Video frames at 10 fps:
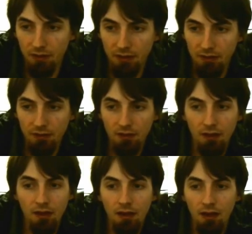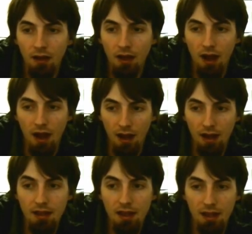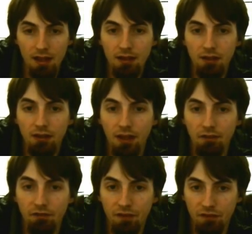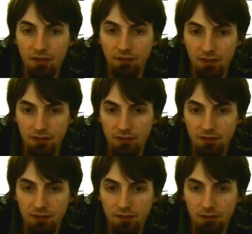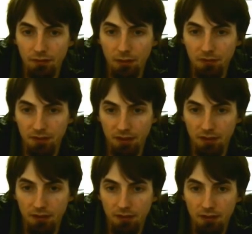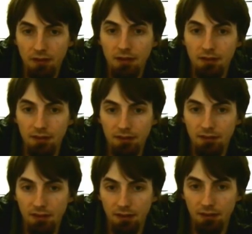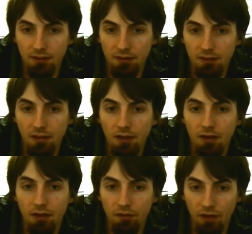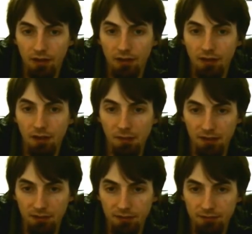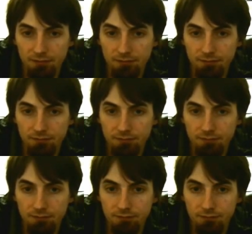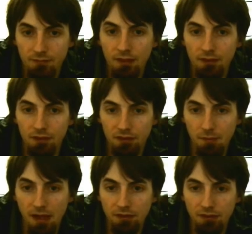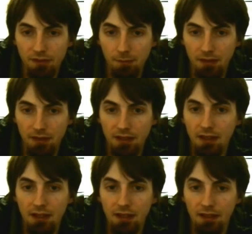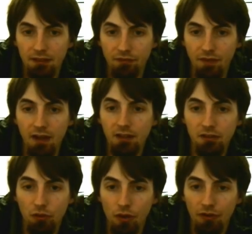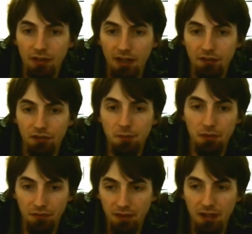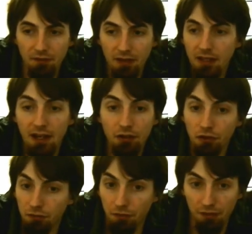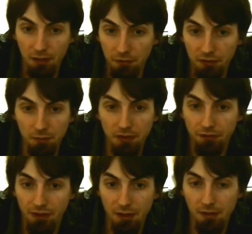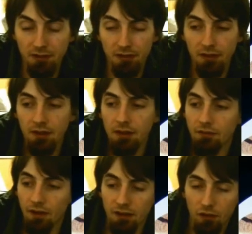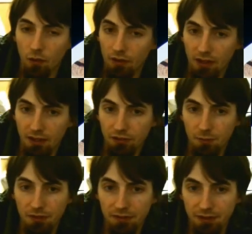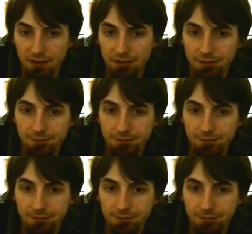it. I ate like 50 of these when I was there. These things are fucking amazing. Just imagine somebody getting like the finest quality ice cream you can think of. And again, I know it's from a vending machine, but it's fucking amazing. Finest quality ice cream you can think of.